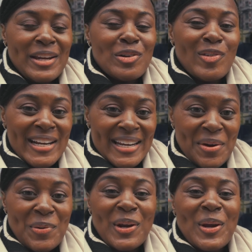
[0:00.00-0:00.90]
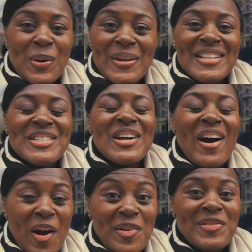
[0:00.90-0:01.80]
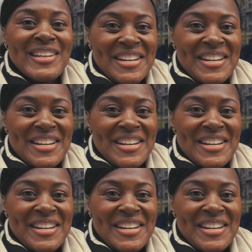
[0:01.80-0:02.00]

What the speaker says: later. Right now, we're going to go into Harvey